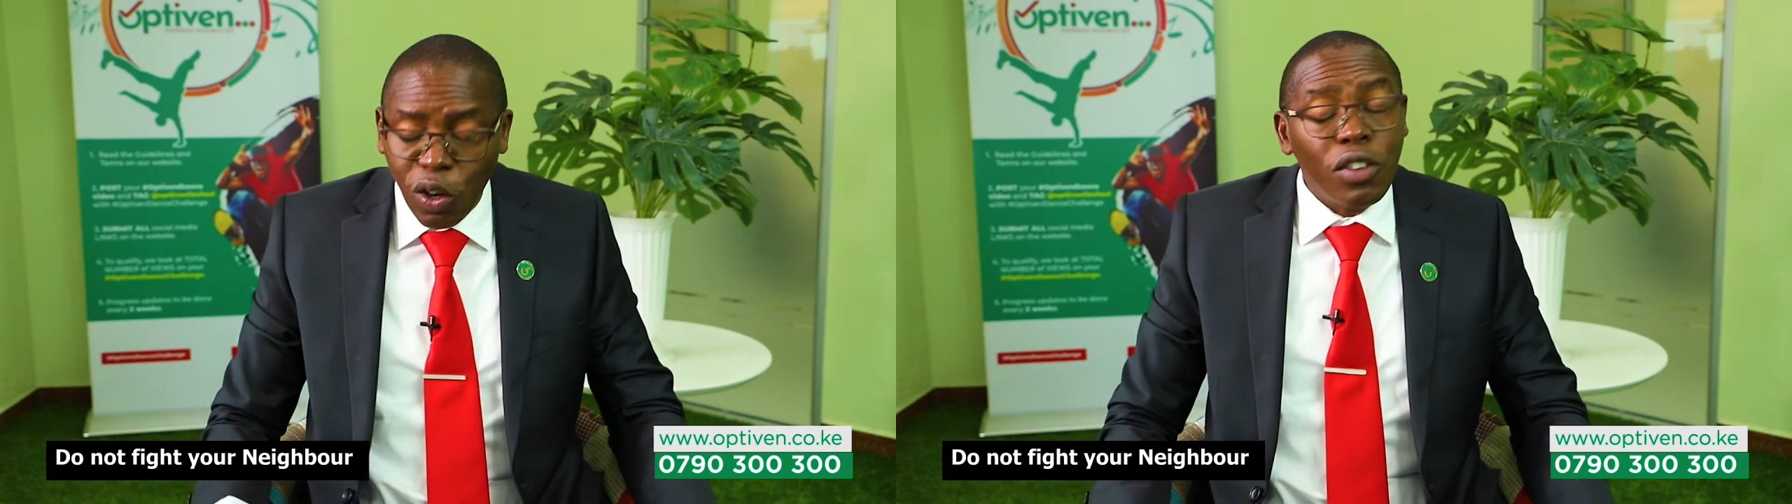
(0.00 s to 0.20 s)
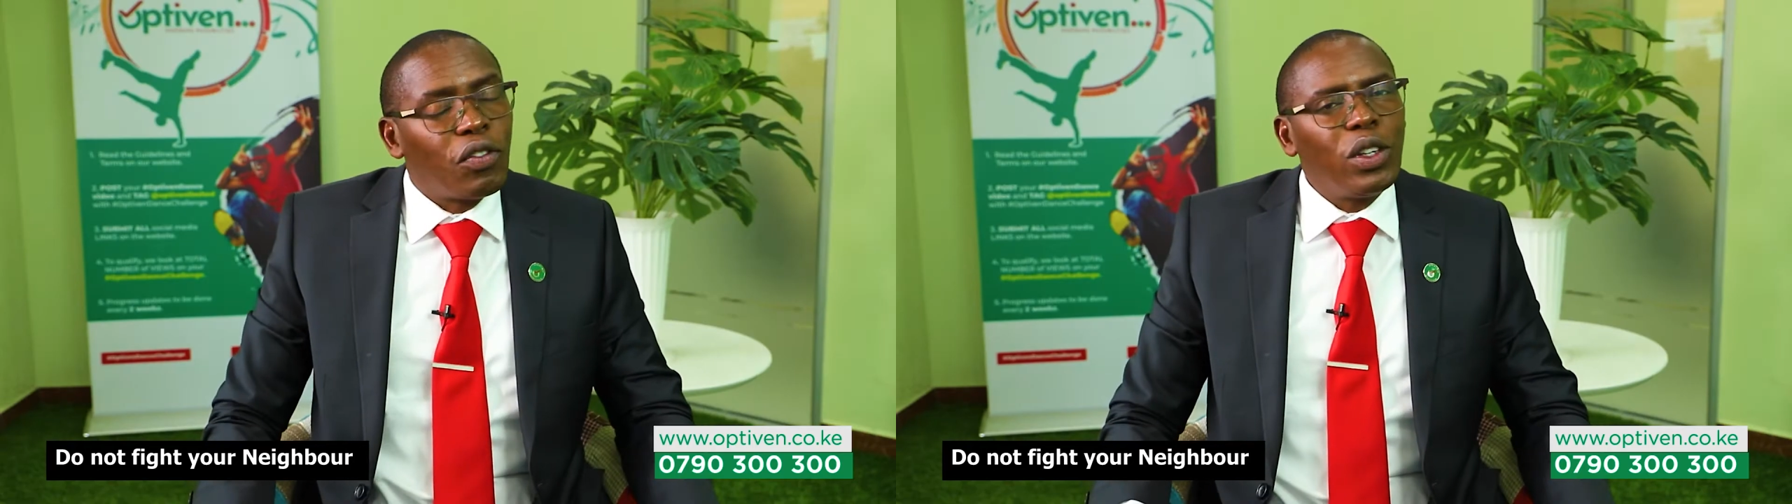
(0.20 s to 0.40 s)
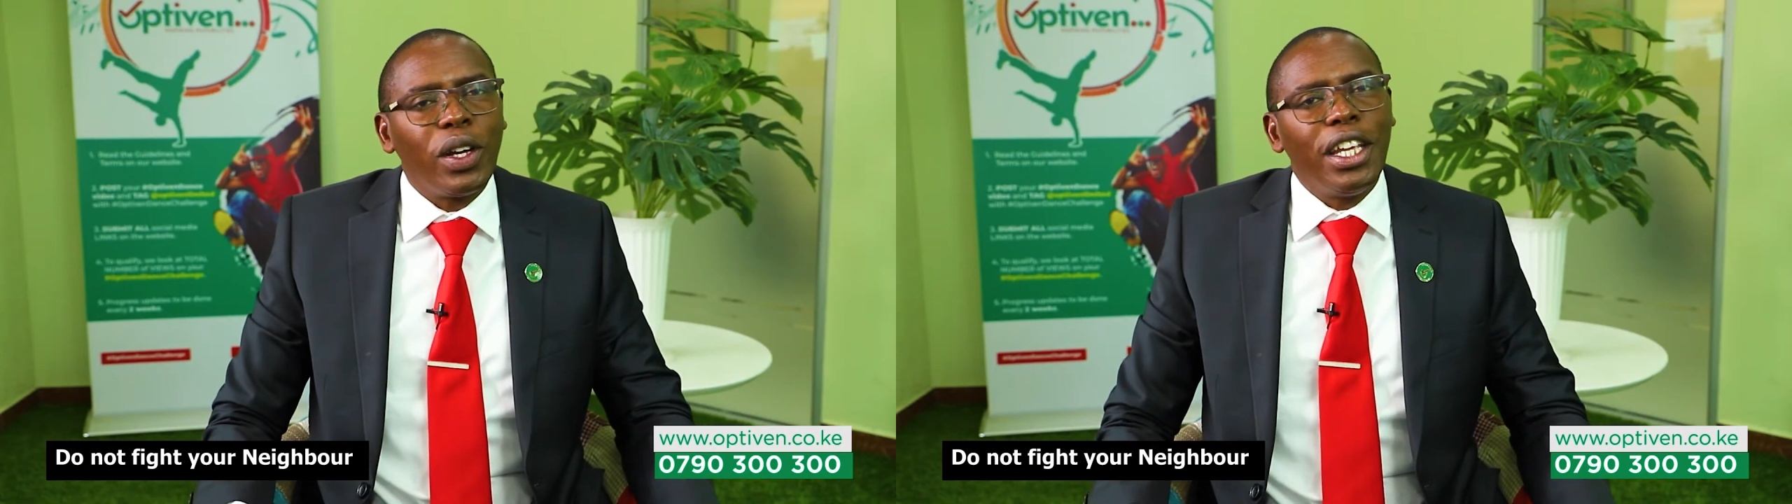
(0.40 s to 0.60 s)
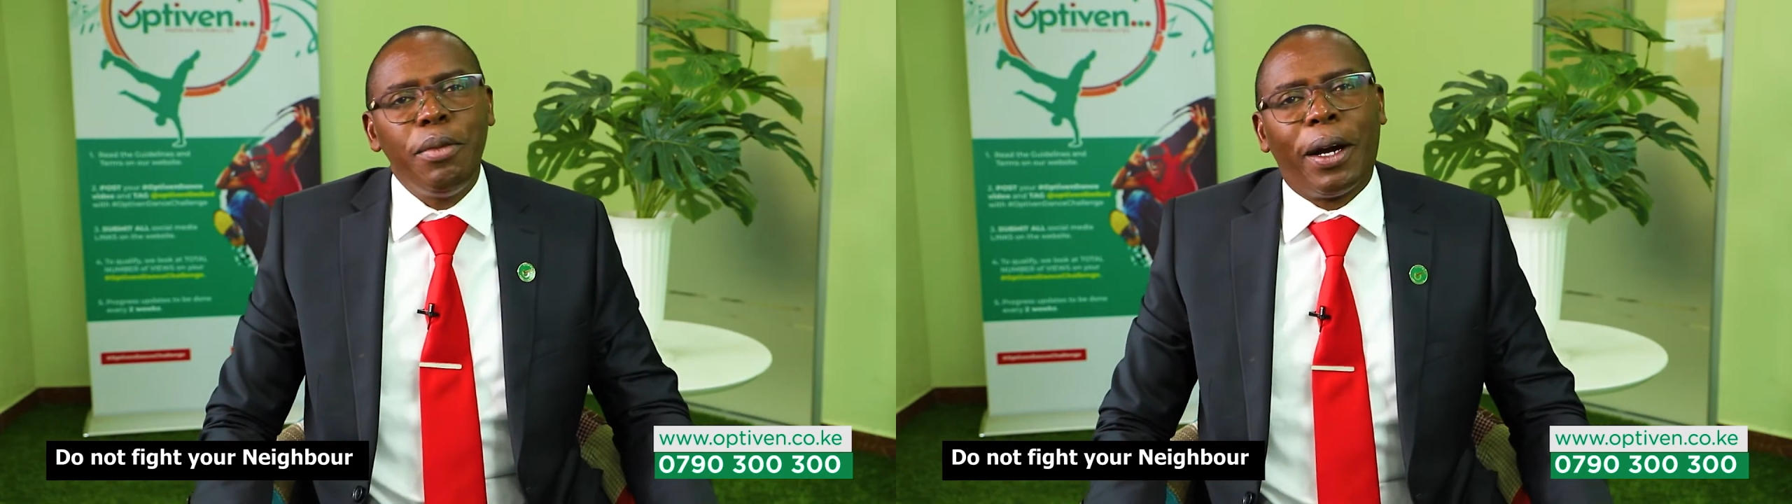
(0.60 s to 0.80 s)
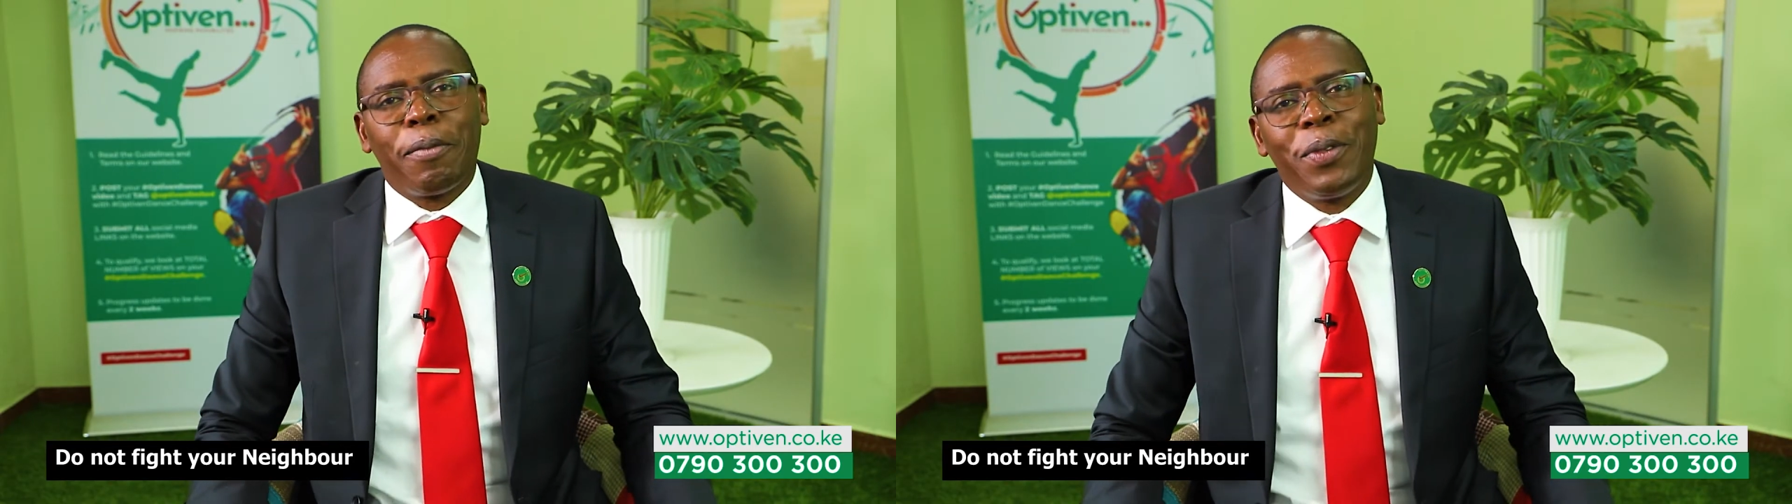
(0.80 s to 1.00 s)
Don't fight your
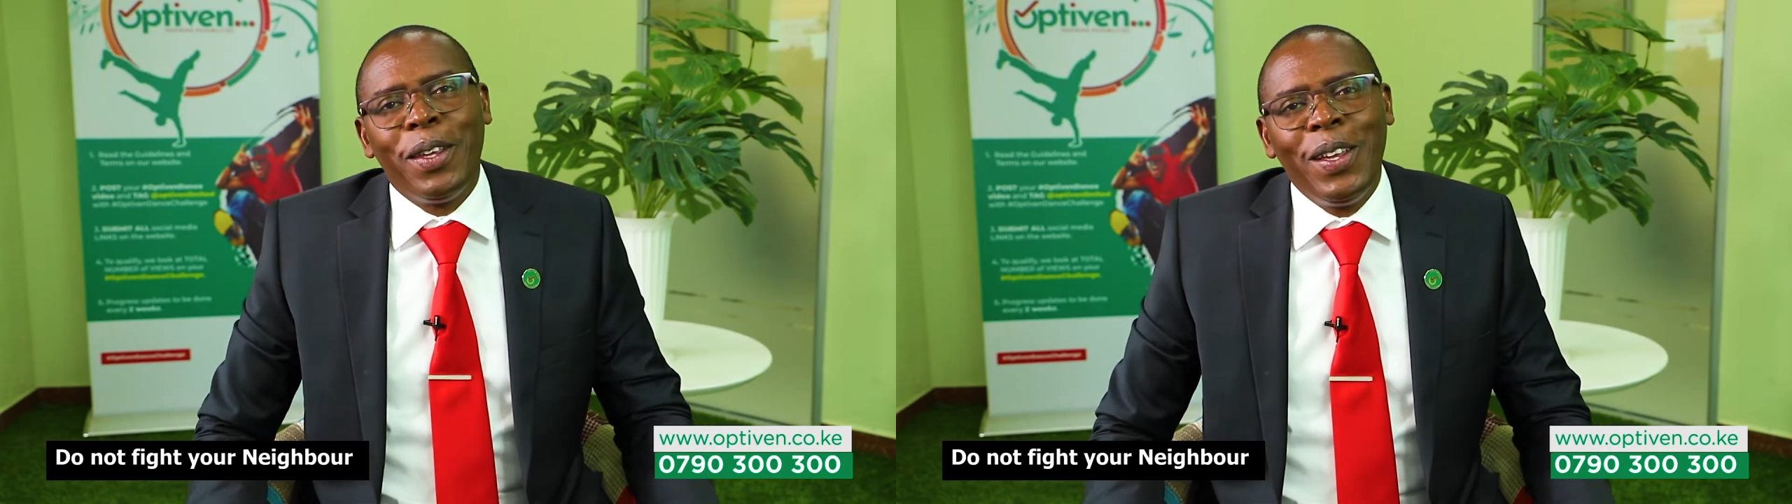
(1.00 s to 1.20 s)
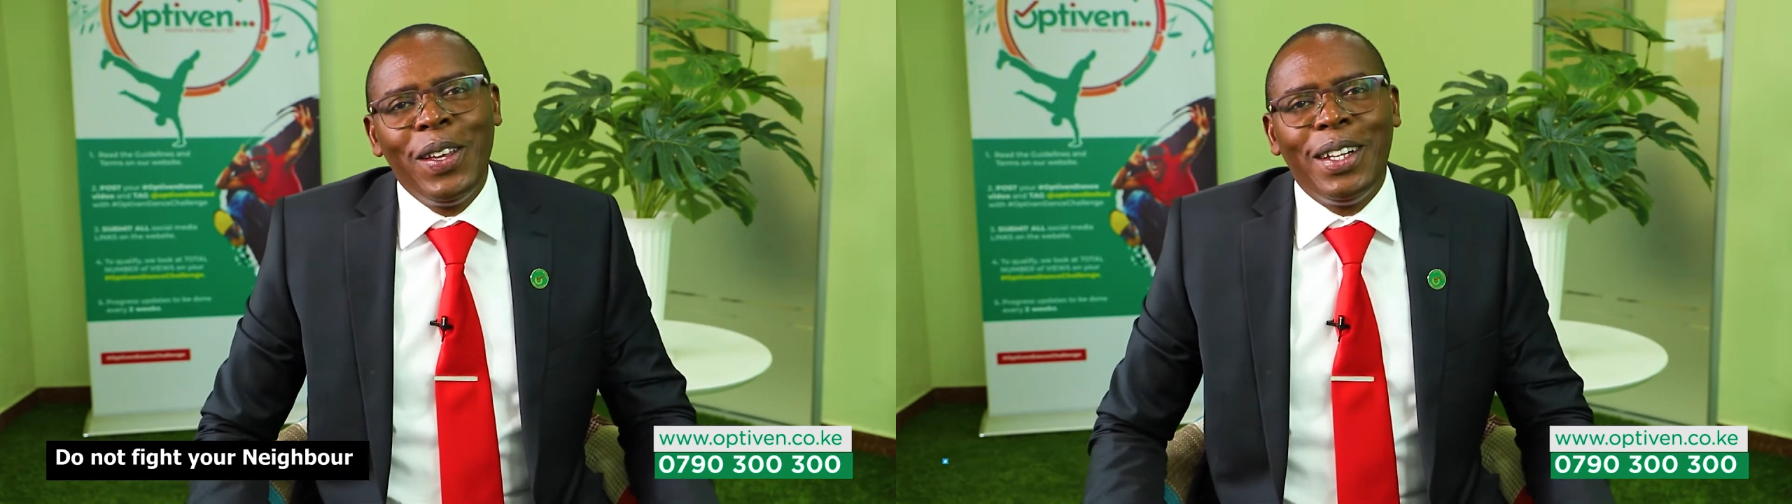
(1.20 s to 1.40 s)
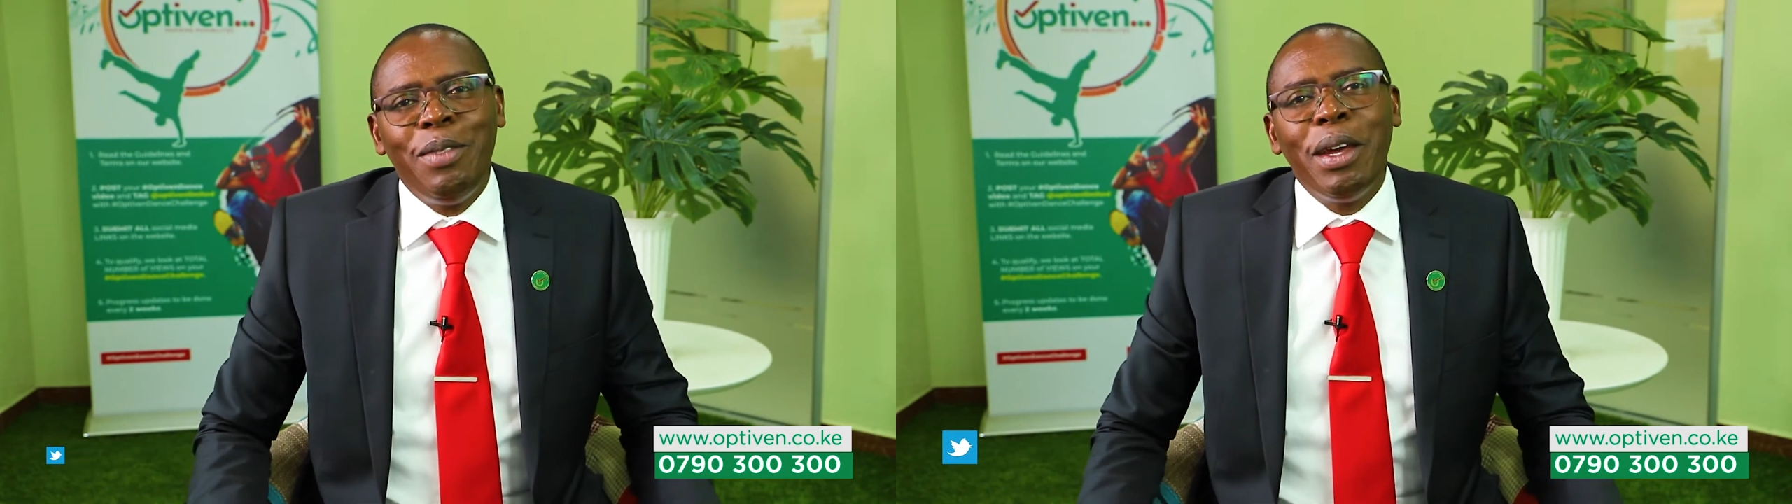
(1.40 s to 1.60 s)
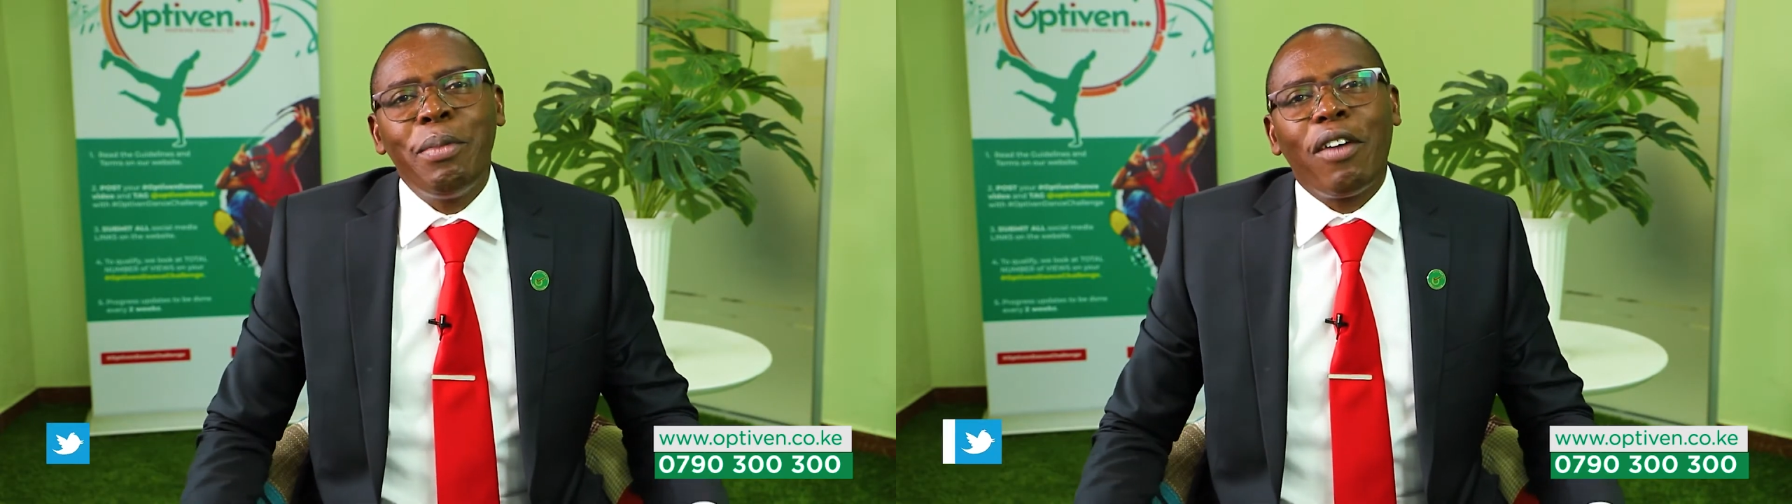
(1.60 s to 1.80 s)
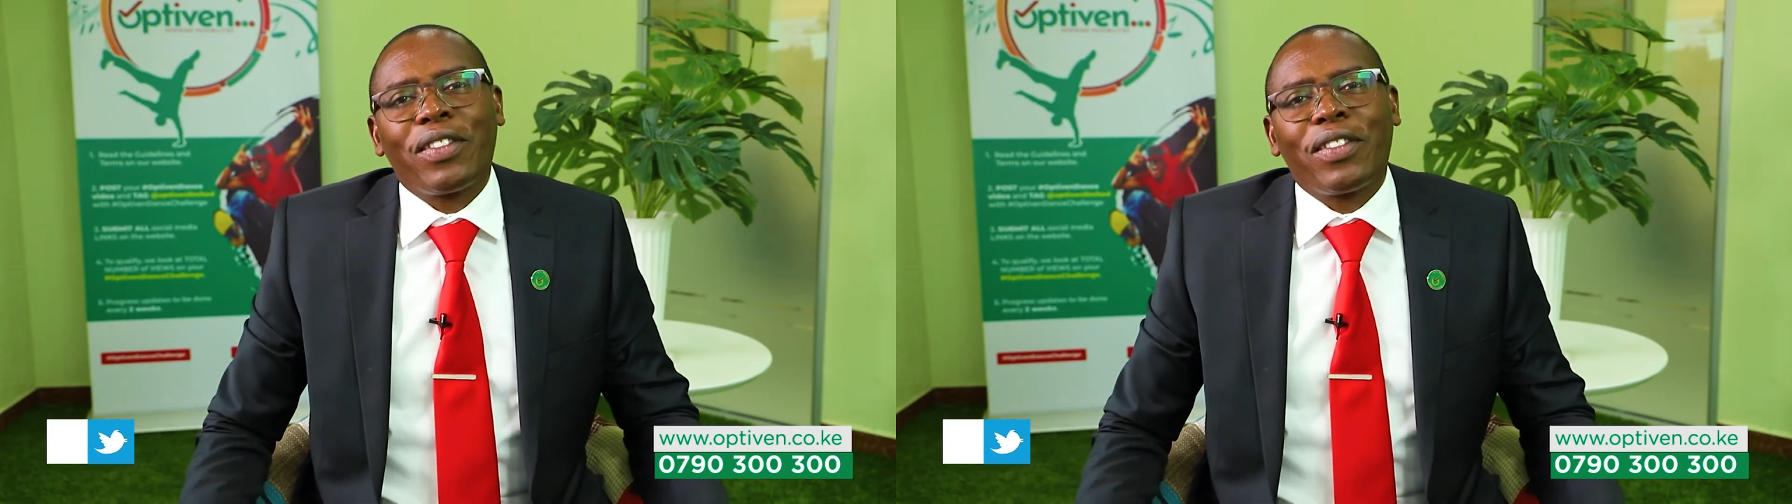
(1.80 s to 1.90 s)
neighbor. Remember,